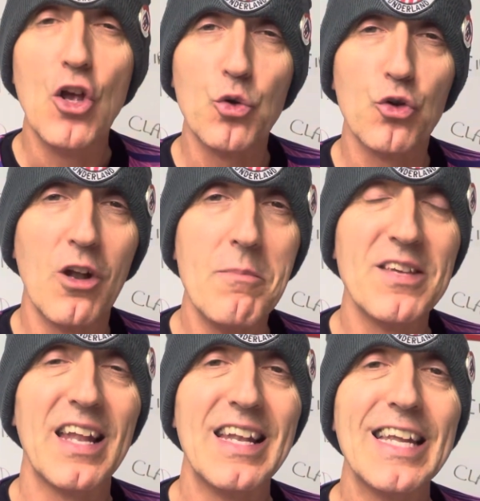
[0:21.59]
So he's going to
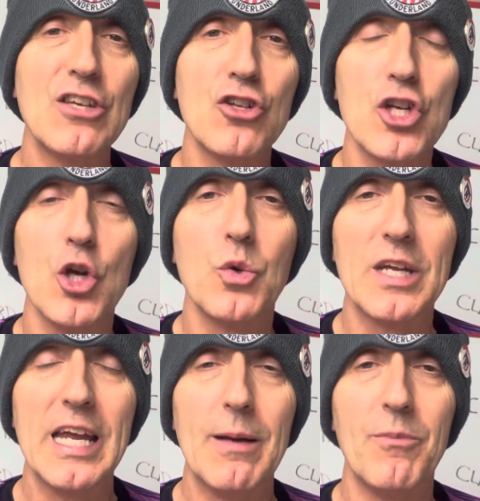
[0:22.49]
miss at least two
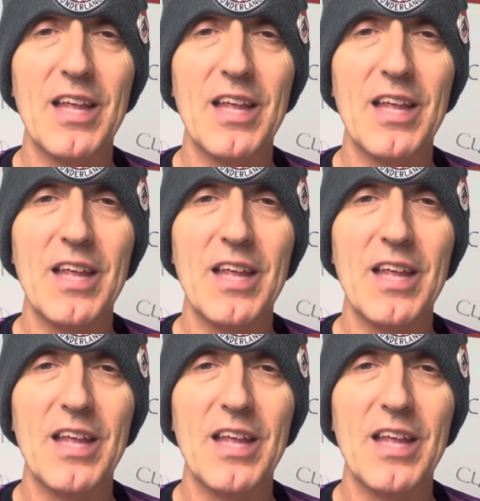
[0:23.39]
games.